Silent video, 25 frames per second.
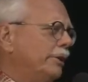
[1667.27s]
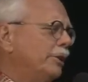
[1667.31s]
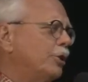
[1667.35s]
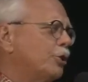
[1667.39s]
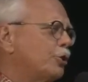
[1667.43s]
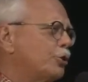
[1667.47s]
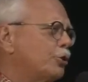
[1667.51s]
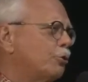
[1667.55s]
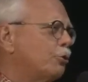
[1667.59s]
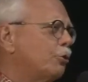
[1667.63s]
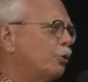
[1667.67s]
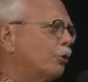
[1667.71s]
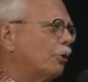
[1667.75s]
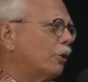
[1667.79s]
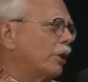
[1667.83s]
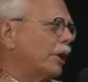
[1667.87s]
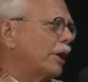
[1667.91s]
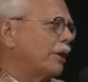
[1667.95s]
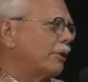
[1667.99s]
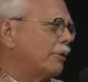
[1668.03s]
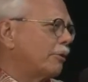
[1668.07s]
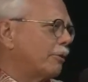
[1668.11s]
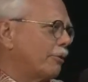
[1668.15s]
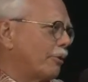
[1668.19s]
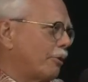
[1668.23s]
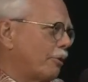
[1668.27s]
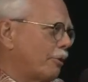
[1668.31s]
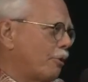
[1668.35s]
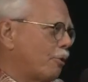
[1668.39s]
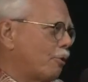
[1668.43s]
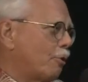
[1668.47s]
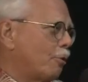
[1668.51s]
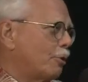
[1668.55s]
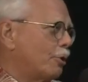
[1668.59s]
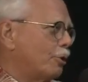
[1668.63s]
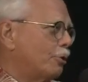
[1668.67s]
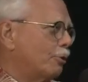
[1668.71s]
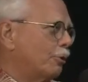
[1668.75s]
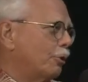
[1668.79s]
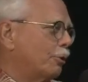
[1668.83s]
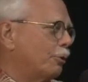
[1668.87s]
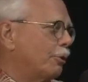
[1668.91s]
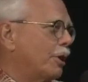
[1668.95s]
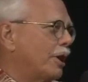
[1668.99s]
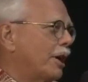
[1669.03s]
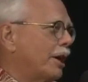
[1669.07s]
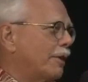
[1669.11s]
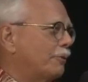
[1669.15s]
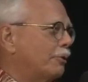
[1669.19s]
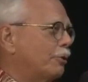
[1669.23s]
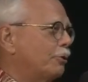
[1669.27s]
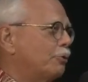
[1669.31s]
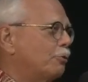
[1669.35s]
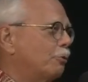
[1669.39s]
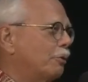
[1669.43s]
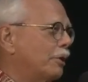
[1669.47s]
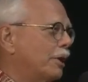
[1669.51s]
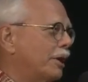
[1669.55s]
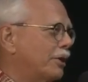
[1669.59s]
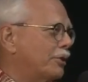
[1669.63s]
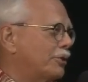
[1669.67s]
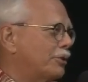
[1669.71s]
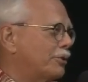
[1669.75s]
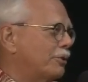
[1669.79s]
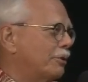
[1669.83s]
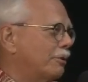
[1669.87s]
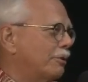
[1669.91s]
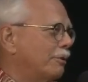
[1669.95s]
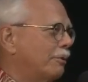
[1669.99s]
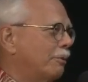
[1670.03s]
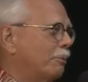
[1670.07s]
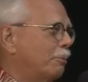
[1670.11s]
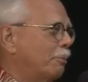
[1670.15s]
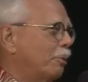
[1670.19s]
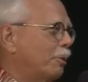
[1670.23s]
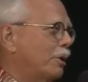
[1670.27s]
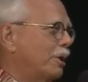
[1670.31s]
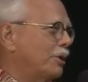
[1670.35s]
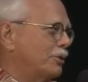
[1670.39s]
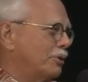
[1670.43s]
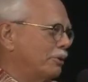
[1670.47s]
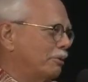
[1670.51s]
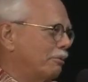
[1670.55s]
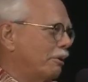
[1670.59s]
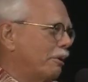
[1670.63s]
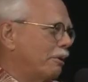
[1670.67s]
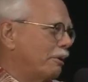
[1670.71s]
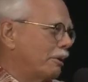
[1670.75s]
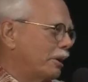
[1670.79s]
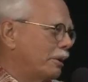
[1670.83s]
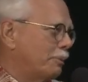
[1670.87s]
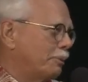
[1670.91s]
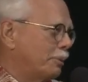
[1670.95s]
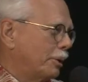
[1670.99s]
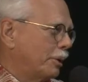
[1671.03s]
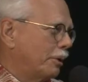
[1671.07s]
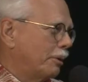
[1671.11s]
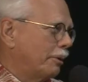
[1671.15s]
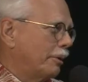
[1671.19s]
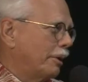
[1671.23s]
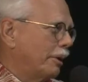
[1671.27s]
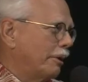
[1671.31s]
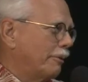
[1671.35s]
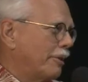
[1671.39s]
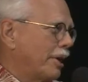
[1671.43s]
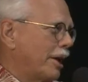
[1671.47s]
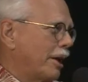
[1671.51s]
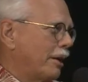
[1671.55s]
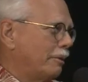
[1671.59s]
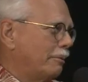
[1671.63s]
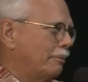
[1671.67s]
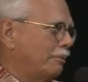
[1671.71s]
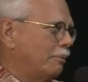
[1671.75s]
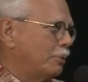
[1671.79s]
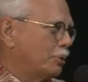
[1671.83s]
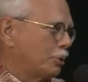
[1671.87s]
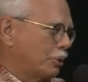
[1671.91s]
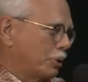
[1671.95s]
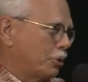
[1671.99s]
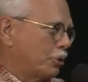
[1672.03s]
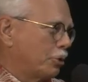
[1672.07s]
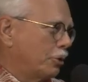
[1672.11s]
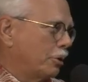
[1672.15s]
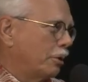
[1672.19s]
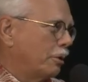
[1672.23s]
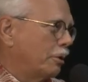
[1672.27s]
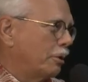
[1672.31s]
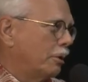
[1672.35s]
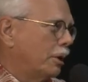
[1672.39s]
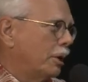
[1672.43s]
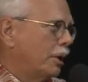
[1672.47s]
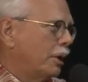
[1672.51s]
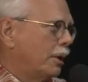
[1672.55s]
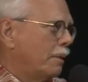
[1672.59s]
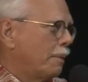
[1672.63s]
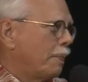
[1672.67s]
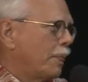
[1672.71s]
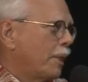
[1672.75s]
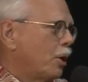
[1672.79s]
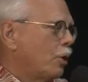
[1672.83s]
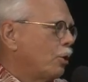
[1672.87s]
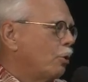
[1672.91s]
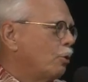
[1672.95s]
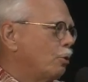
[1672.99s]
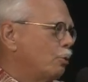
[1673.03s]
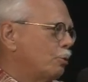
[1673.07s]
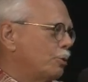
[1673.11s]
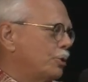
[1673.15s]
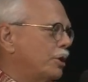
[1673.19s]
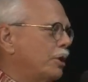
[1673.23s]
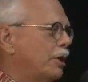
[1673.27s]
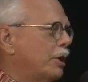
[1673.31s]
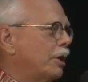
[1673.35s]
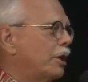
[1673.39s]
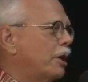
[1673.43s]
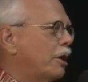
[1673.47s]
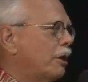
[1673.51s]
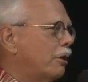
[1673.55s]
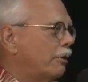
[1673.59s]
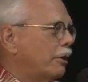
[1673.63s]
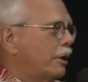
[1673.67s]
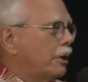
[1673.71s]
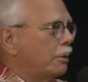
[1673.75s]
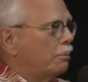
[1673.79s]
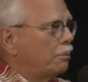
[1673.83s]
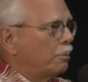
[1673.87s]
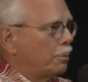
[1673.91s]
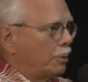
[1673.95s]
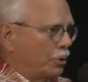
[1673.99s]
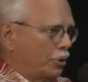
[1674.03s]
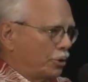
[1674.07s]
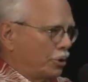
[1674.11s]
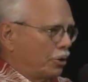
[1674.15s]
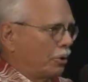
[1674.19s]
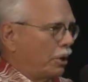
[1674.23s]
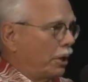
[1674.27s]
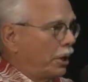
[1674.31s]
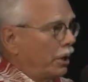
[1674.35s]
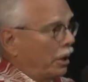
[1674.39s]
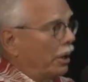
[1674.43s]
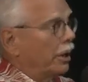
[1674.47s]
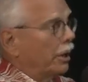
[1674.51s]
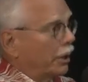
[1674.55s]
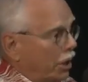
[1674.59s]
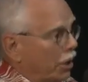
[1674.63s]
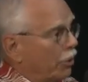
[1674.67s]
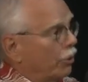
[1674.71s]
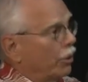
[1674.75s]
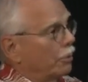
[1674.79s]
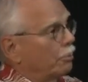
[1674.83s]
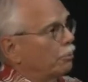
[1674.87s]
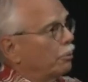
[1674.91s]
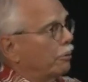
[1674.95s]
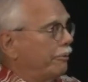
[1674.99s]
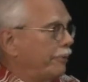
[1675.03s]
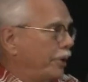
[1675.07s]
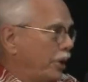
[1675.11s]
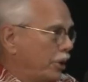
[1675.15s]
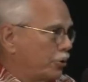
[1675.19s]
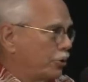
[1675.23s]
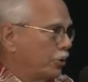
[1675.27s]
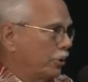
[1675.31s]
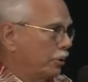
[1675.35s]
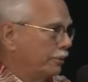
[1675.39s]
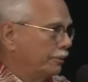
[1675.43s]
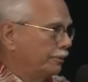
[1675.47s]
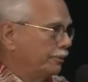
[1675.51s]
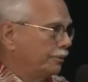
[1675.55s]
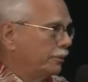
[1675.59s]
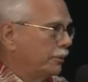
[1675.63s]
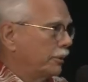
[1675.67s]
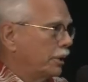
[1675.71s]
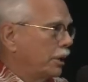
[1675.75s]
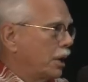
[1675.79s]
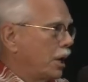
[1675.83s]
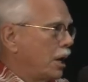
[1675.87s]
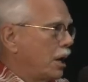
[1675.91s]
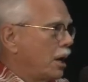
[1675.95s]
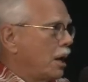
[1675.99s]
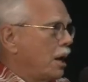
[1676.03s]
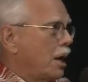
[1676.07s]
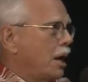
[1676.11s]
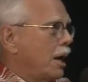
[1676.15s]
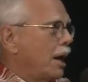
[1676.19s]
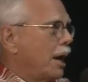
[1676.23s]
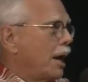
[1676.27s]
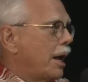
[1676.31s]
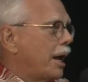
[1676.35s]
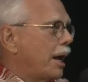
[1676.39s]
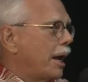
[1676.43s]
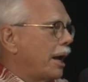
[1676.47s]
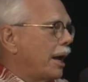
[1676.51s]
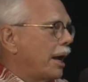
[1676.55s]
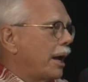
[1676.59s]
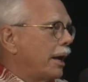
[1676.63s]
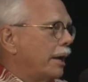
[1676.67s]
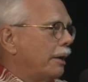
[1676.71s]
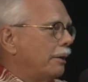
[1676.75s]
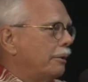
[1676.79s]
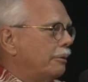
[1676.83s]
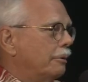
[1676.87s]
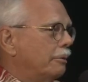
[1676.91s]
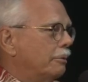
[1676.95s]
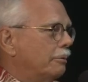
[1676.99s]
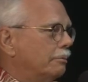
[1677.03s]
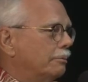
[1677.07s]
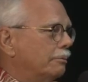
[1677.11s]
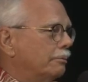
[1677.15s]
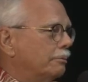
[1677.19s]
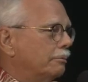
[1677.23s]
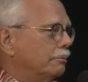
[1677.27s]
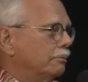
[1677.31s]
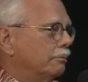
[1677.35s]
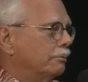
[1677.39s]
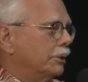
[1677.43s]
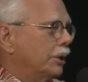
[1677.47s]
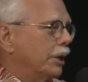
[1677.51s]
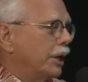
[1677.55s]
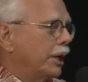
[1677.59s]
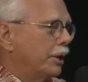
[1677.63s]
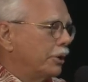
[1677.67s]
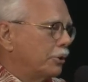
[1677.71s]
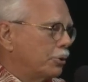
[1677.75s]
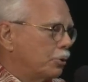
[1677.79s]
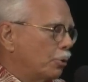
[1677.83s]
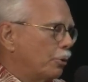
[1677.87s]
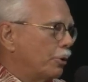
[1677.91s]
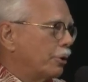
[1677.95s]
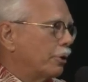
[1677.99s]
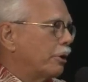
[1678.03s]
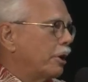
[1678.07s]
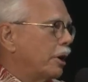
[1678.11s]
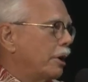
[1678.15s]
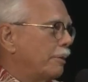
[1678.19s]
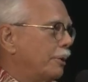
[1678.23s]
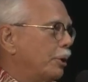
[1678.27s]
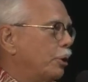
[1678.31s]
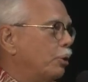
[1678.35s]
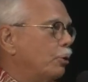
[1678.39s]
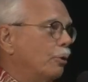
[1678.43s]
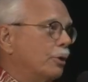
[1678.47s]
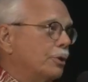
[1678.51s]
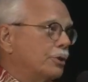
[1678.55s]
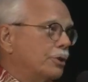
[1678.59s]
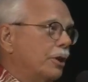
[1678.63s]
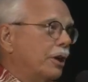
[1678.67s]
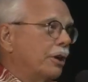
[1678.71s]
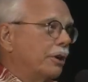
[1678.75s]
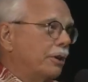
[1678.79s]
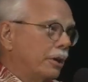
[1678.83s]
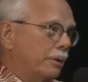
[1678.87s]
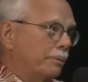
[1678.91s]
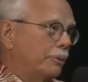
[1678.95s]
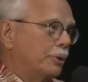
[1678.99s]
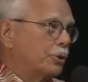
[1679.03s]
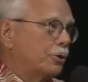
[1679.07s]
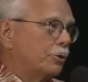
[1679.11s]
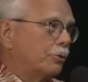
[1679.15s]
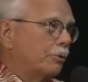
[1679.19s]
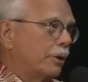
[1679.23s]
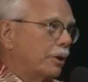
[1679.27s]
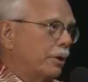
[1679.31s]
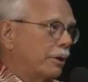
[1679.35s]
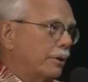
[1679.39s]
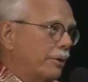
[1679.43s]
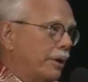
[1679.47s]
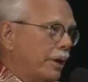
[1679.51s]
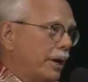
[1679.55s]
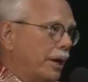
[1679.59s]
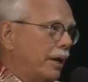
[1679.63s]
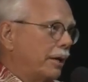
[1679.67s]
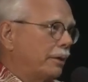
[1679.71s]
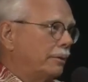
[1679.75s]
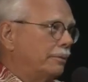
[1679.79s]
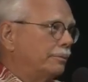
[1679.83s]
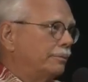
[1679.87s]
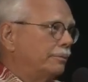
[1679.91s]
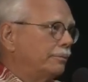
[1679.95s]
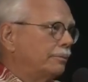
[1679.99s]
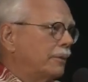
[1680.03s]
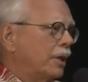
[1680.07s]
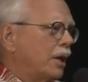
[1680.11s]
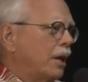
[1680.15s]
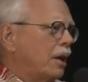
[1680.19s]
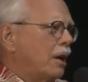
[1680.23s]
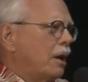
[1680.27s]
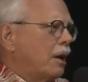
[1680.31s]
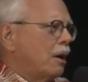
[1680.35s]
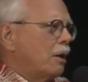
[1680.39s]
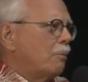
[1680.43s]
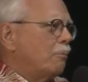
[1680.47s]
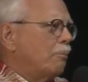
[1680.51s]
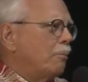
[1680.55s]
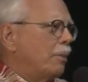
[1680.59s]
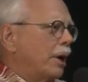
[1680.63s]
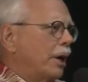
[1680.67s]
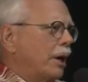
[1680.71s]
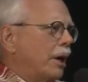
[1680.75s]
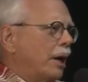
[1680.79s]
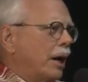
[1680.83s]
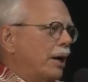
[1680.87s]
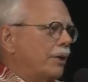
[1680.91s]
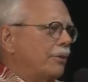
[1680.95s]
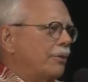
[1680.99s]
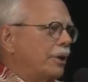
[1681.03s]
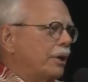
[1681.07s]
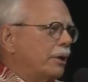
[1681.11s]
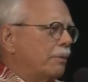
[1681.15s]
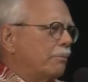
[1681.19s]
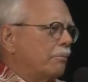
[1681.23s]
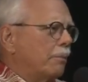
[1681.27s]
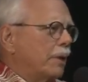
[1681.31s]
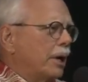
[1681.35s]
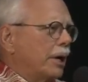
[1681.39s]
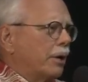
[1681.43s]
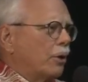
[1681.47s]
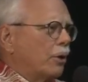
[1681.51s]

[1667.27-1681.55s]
Sooner or later, though, you're going to have to address the present occupant of that position, who is in a caring profession. Mm-hmm. And the editorial comment, who has not demonstrated that. But I think my